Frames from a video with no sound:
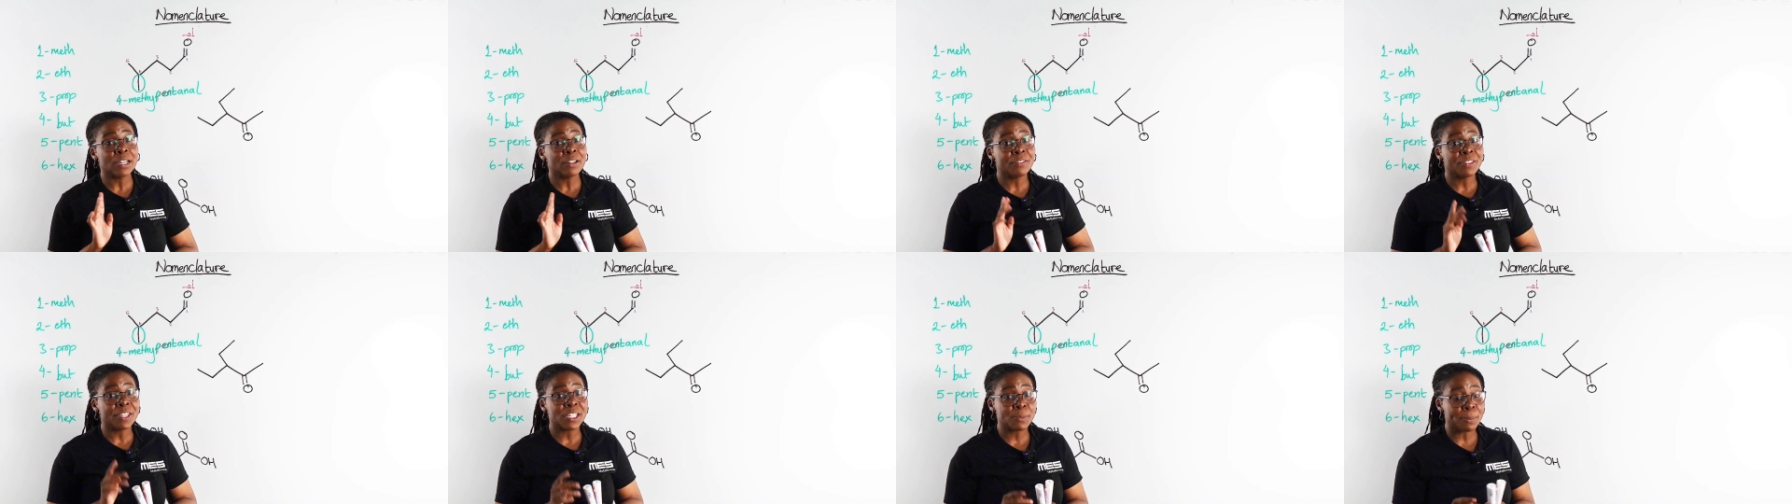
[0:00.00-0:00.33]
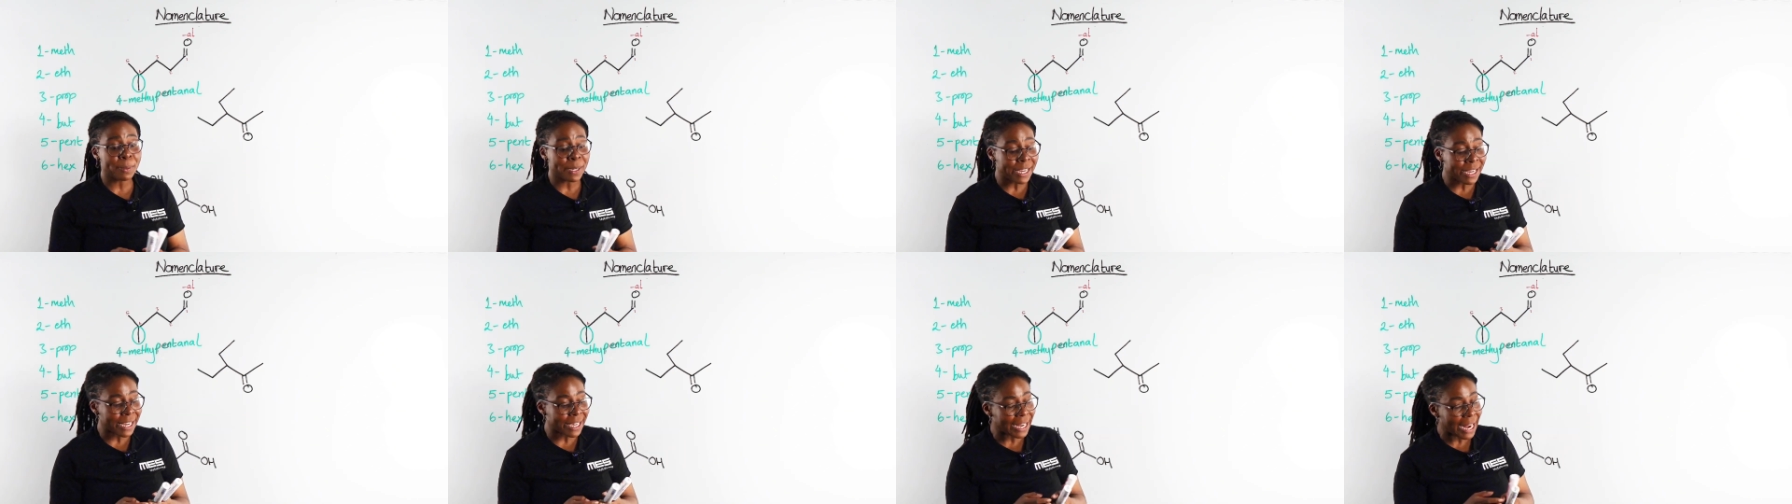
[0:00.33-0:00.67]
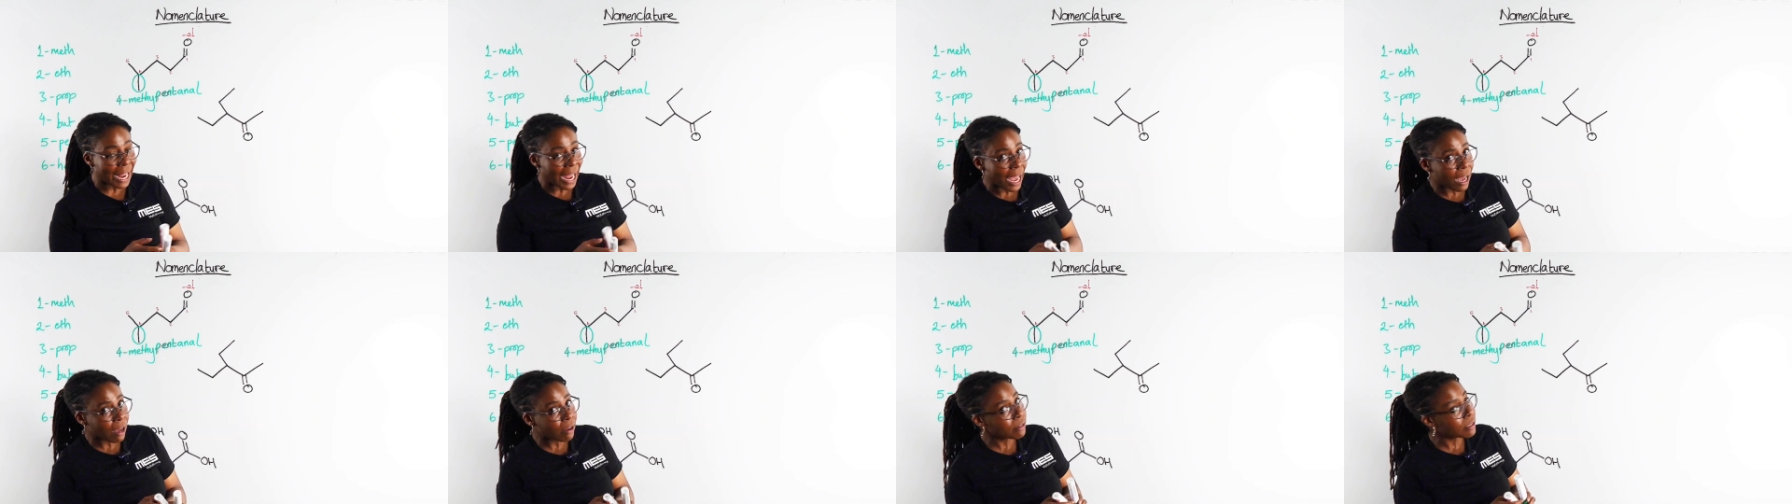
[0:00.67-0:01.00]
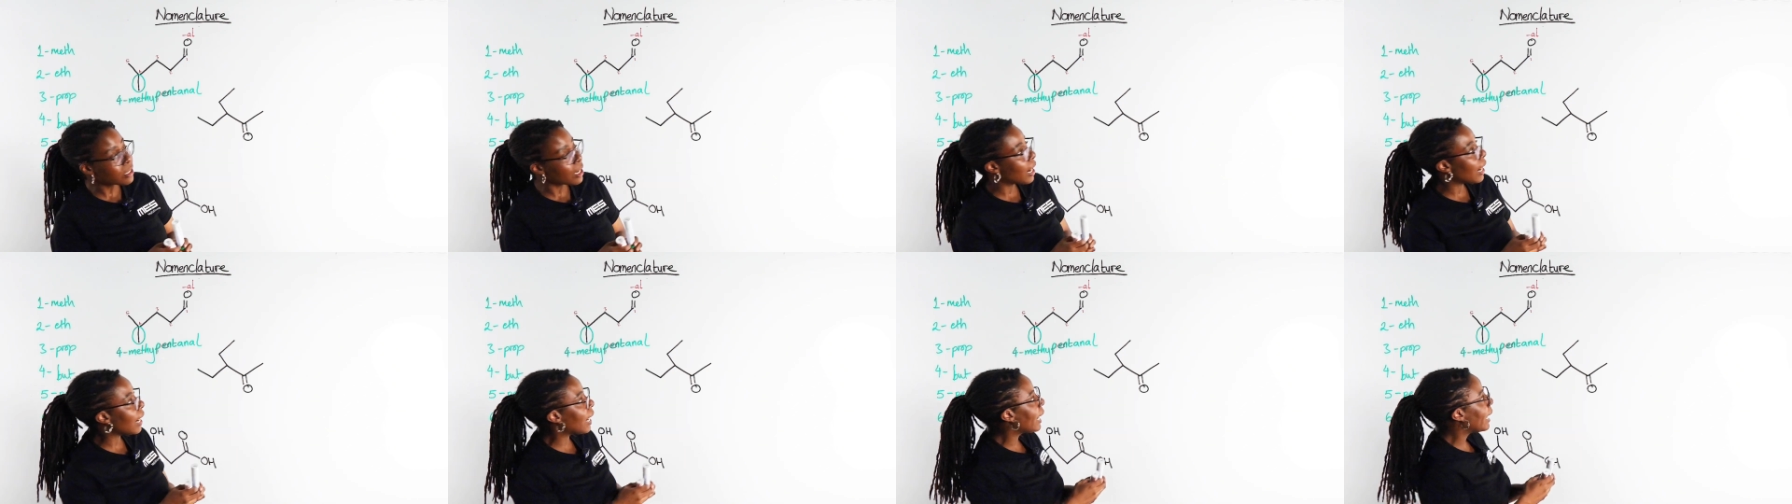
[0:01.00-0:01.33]
of this being an
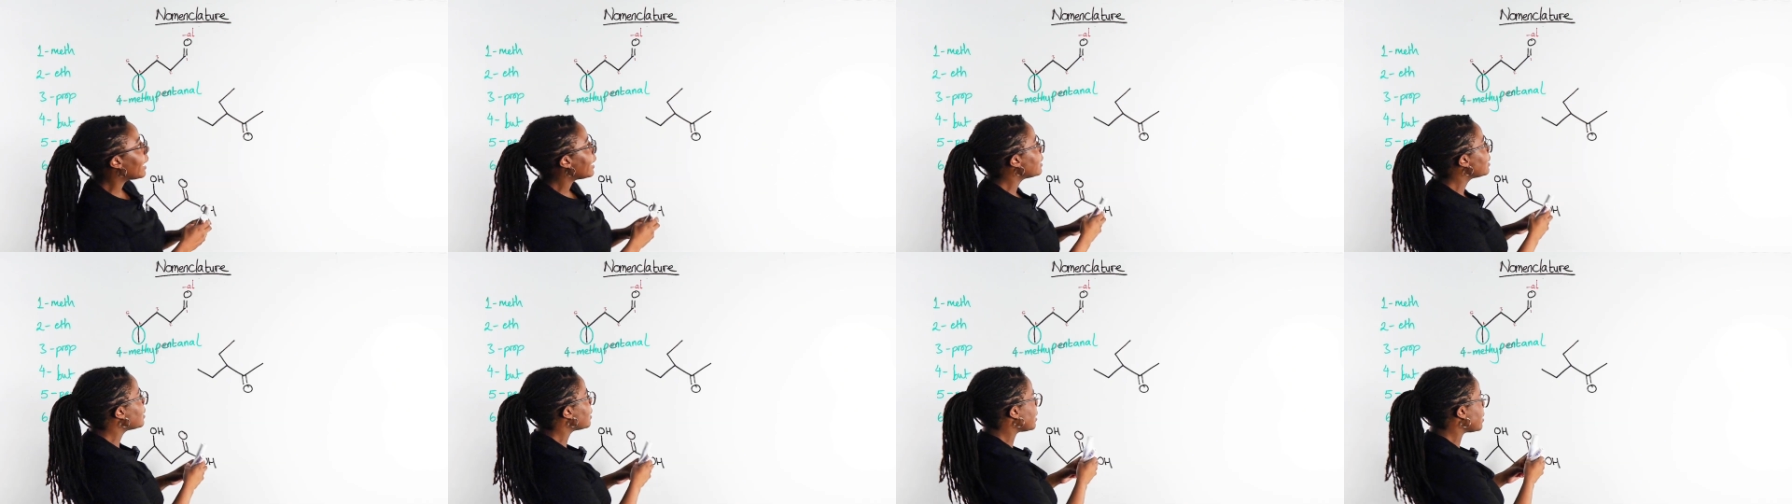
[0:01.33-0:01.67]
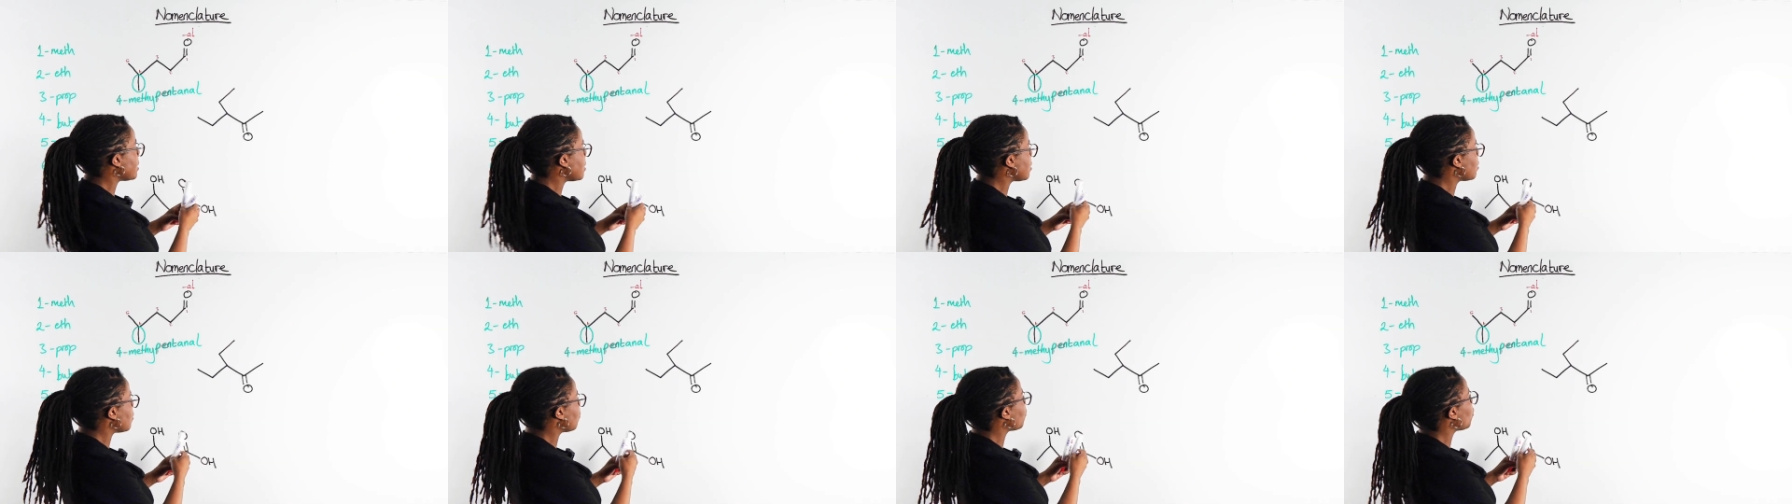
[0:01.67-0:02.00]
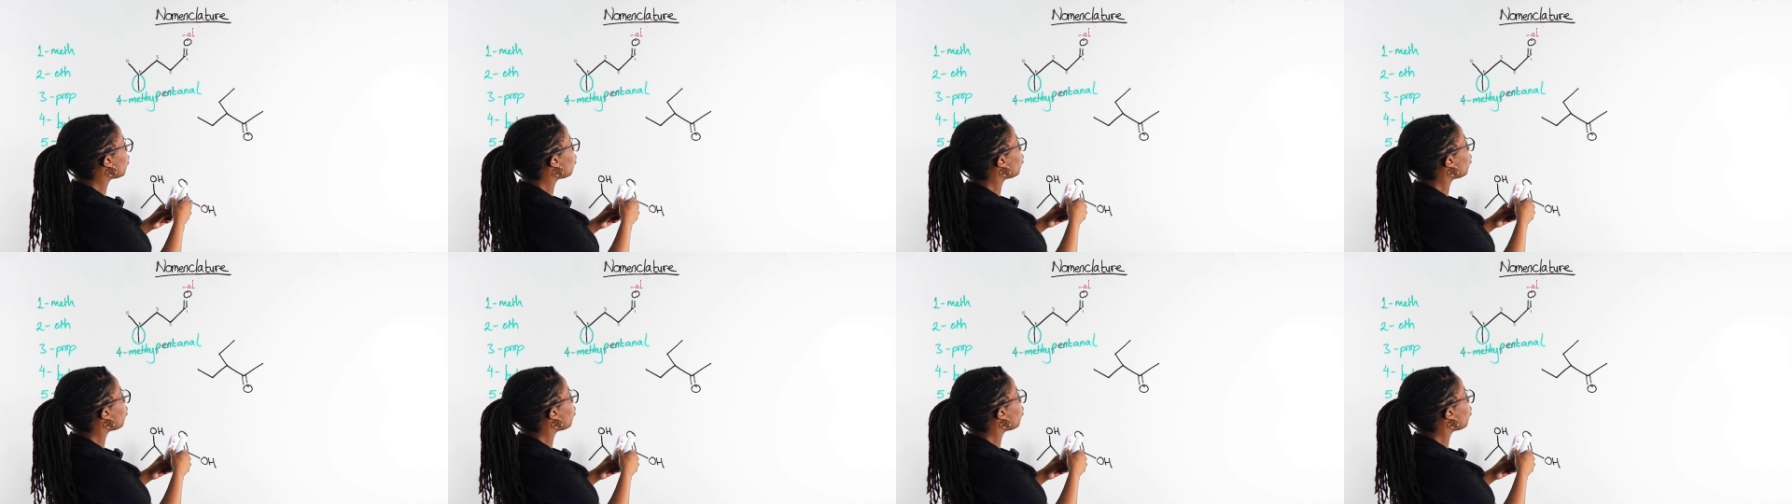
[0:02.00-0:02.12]
aldehyde, this is of